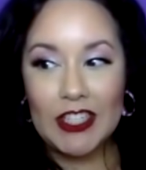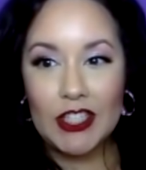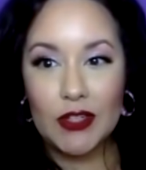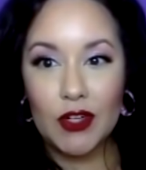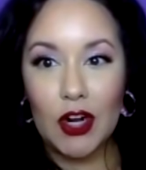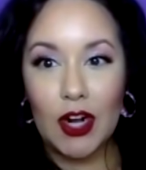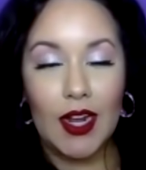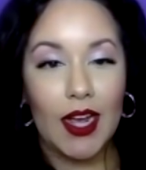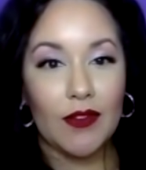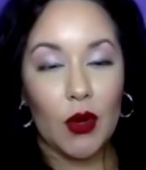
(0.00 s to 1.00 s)
good regard.
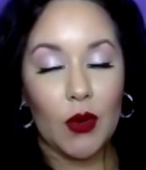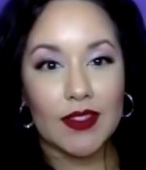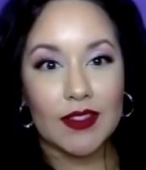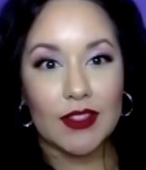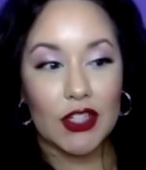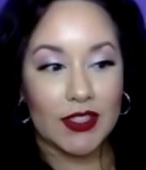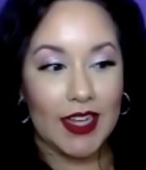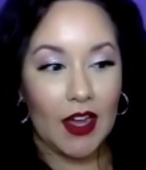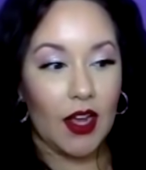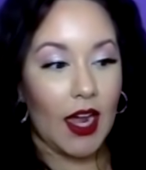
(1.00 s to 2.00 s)
I've always looked
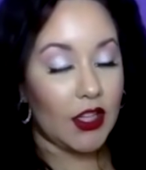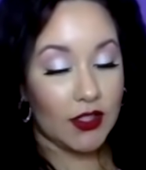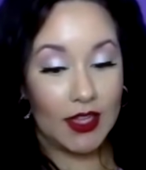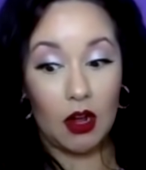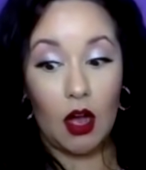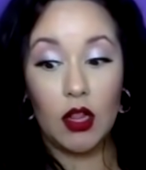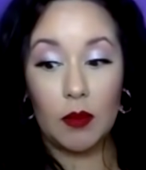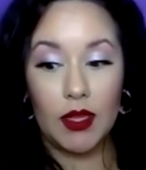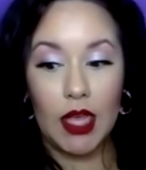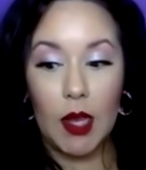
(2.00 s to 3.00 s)
down. I look down on all
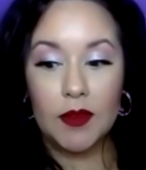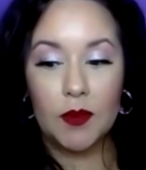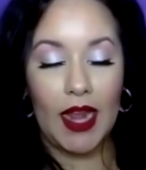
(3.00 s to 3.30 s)
MLMs, but